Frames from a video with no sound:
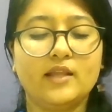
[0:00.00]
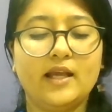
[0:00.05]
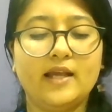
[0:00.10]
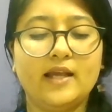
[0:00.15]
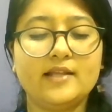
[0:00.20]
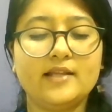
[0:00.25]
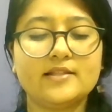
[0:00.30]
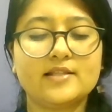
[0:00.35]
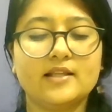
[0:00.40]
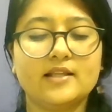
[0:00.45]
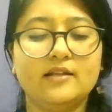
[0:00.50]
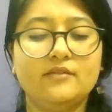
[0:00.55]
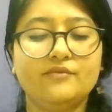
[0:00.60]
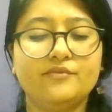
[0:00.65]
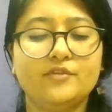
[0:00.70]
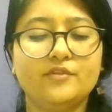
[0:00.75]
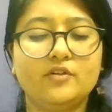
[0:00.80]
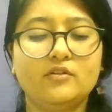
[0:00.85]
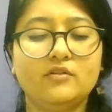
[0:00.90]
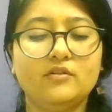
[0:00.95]
Thanks
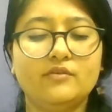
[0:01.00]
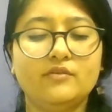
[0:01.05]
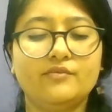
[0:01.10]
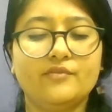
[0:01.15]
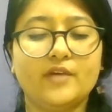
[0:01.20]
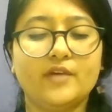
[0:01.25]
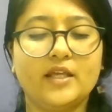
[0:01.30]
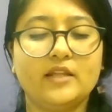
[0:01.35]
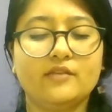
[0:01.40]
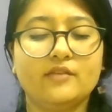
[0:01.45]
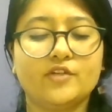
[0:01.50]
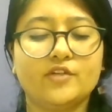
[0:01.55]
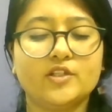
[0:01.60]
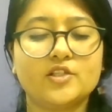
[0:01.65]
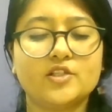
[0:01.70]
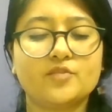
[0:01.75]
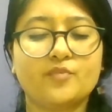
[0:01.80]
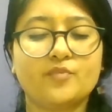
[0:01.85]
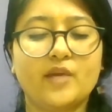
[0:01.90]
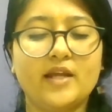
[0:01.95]
and full faith for
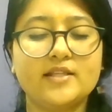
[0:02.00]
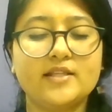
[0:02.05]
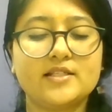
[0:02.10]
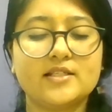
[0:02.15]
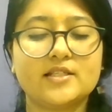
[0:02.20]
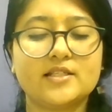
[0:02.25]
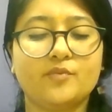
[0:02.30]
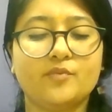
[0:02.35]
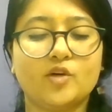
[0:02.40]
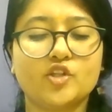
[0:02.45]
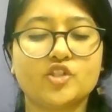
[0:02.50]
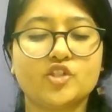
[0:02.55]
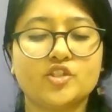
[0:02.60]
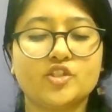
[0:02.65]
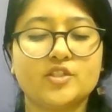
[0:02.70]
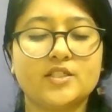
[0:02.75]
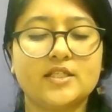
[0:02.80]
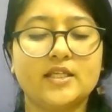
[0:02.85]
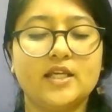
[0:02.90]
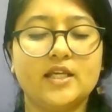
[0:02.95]
this priceless
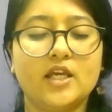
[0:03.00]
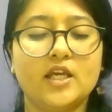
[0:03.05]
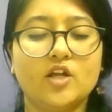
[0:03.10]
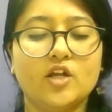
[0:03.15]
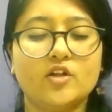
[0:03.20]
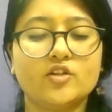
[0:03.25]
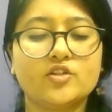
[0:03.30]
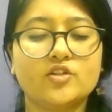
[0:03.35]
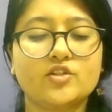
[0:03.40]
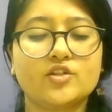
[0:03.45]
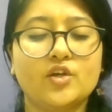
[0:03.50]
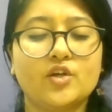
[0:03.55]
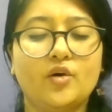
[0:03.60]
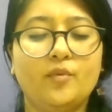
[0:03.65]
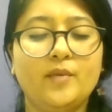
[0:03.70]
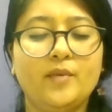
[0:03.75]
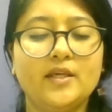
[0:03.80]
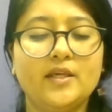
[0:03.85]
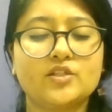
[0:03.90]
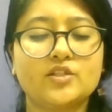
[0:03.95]
opportunity.
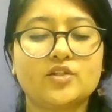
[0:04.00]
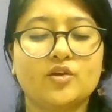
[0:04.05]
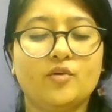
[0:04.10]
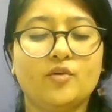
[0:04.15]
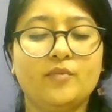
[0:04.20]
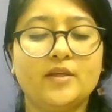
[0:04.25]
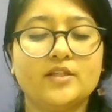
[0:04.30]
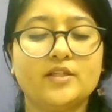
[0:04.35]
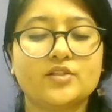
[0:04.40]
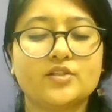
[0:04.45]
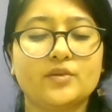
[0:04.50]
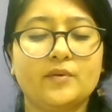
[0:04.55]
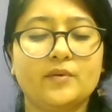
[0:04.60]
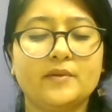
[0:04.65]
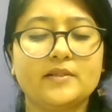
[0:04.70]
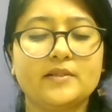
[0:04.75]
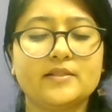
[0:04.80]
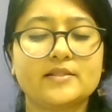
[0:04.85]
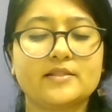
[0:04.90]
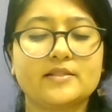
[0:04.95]
So be it, so be it, so
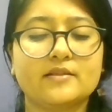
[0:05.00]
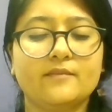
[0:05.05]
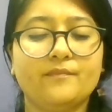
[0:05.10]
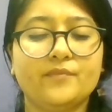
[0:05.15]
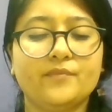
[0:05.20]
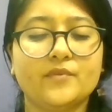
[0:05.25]
it is.